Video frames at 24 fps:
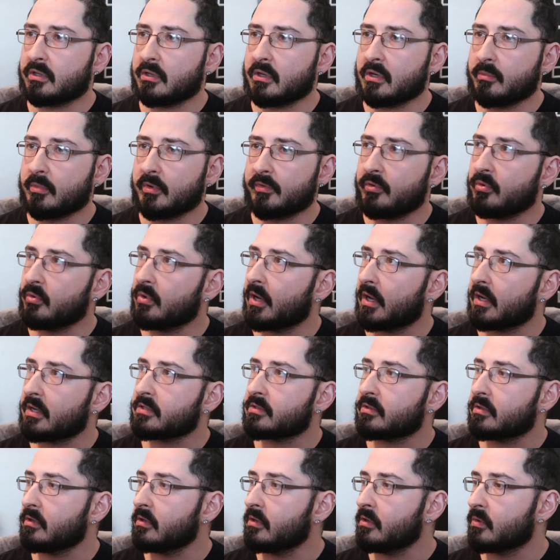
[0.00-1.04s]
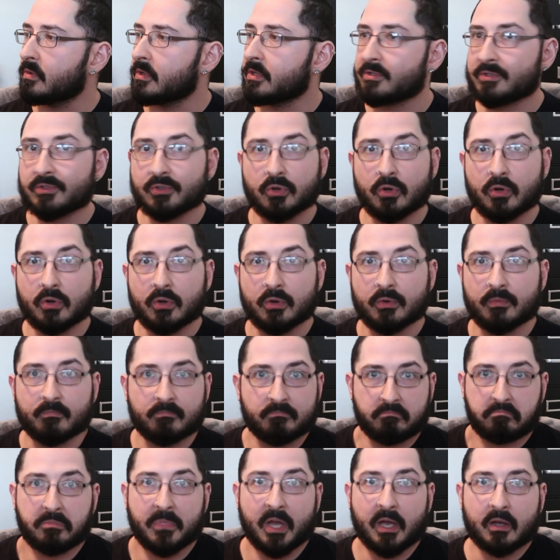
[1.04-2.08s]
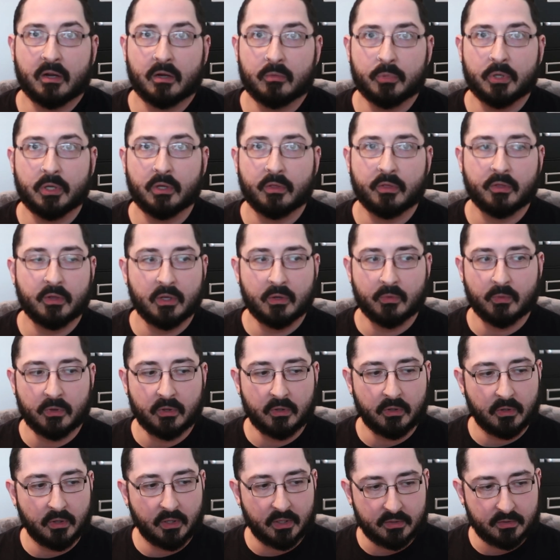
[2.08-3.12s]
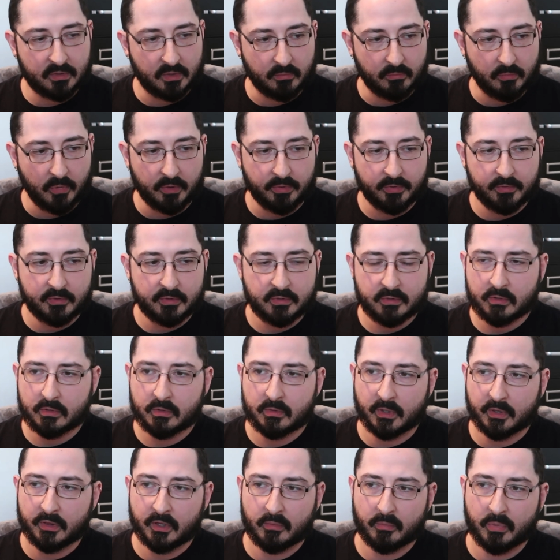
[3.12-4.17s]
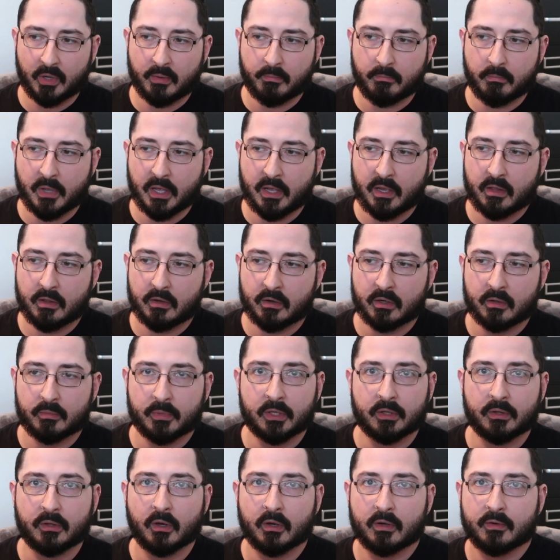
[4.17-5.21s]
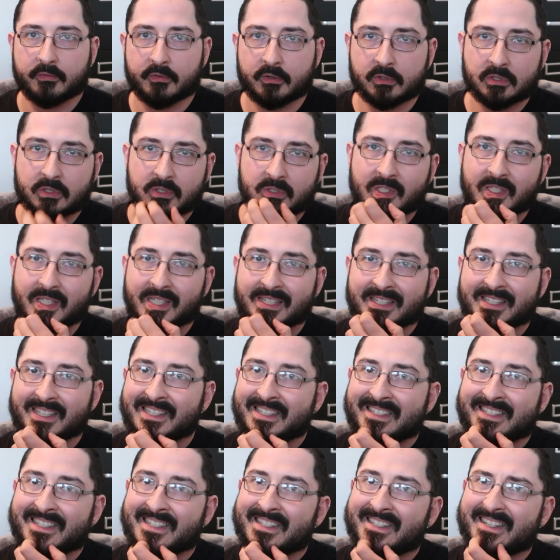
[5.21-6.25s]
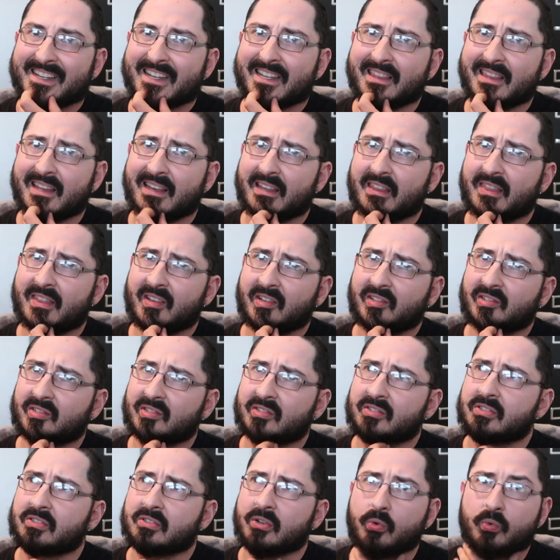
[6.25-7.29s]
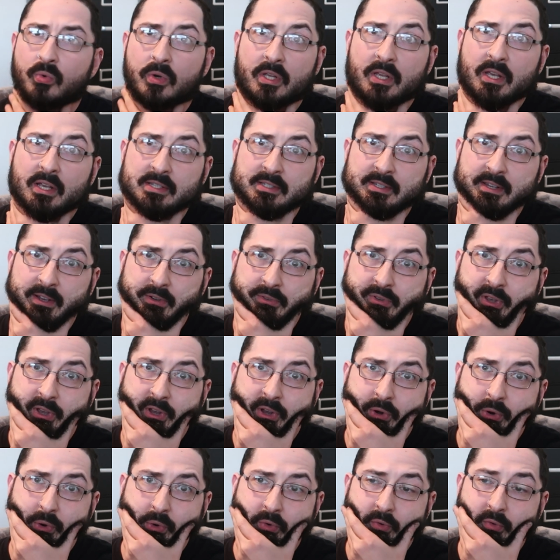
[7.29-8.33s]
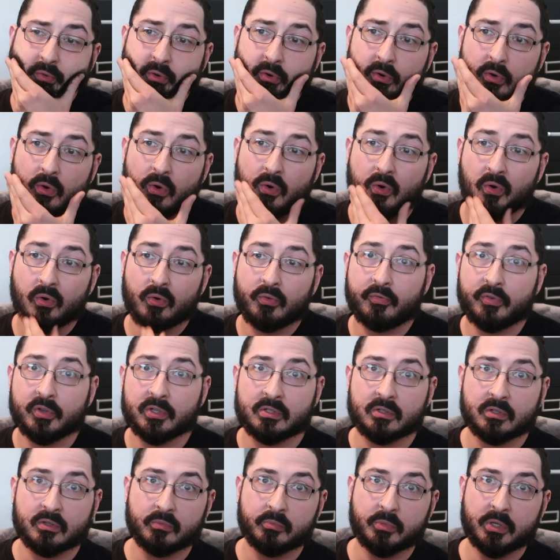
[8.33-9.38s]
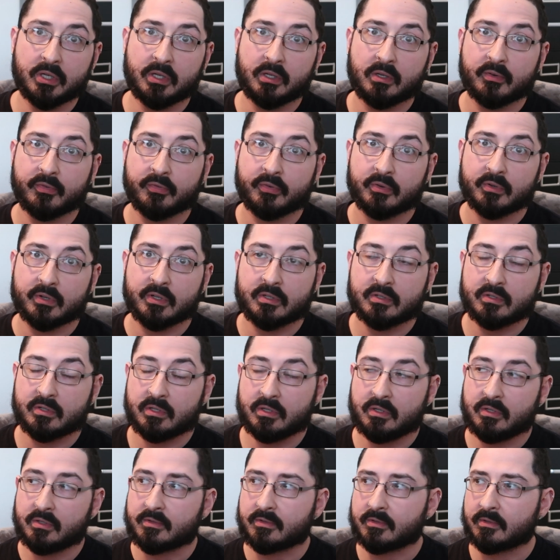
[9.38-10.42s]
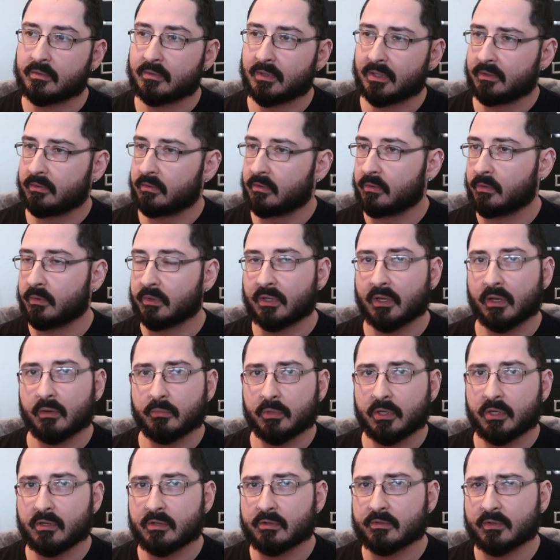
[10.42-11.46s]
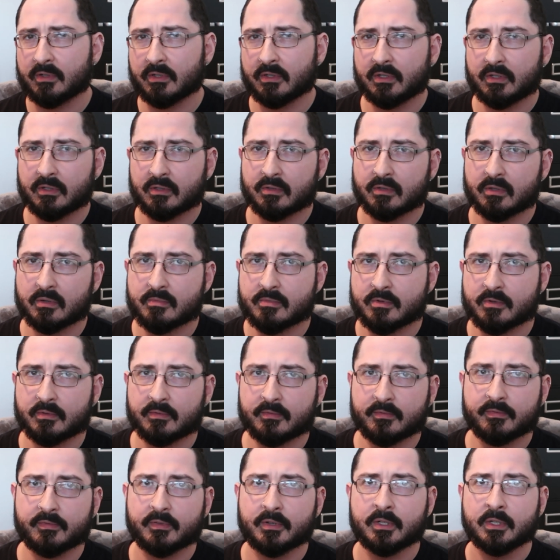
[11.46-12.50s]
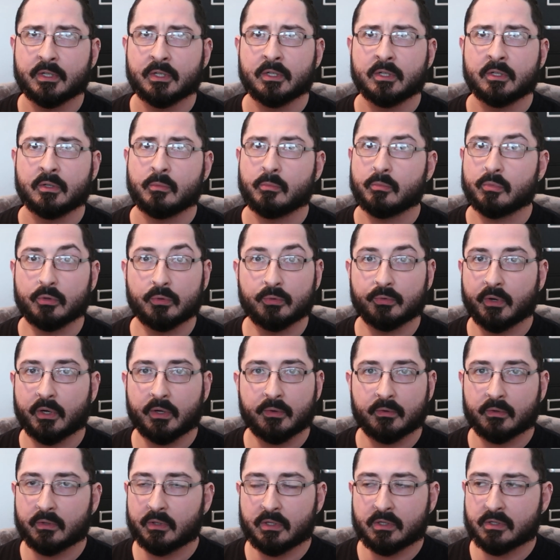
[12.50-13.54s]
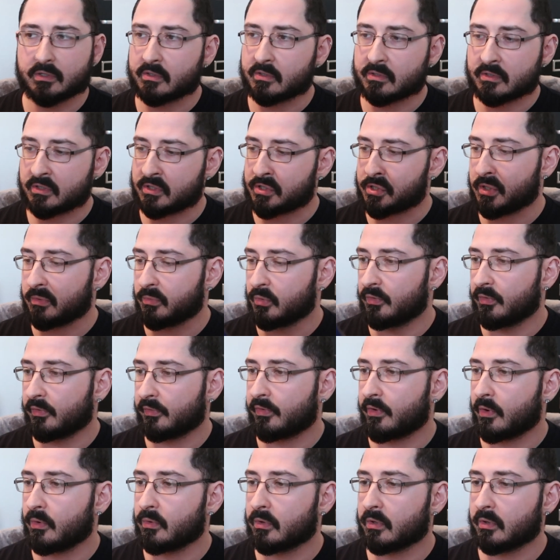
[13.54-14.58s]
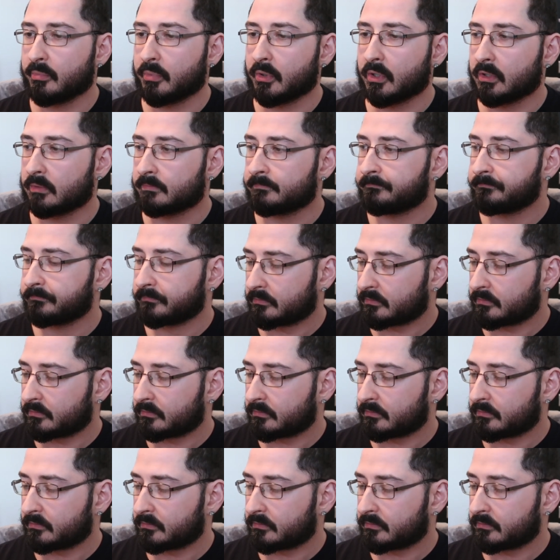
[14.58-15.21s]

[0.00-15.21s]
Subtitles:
Club, if you guys know, is not going to be a thing within the next like month or so. I think by May they're going to be done officially. And I think Sony has now taken over all physical media for Disney, so I don't know what that means really in terms of Blu-ray releases and shit moving forward, but